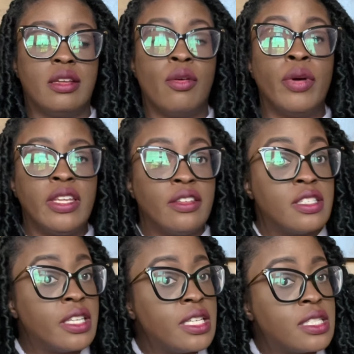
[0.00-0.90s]
when you
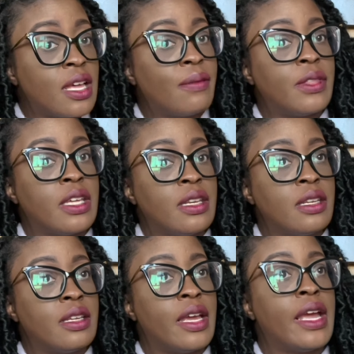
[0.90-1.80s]
see something
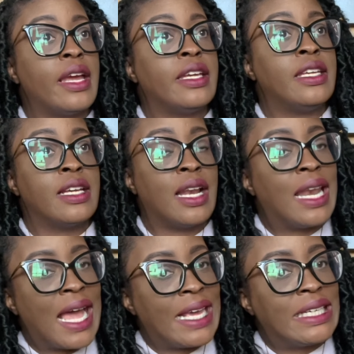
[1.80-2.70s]
you
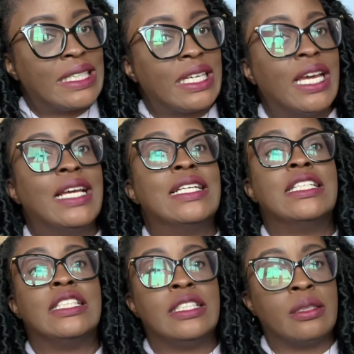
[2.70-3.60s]
like,
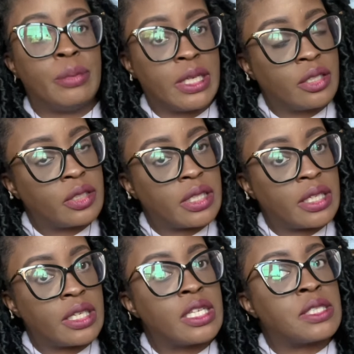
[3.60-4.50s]
you better get
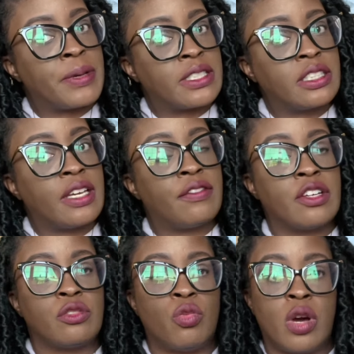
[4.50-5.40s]
it, especially if
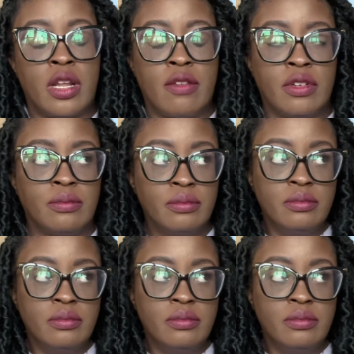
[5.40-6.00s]
there's one of them.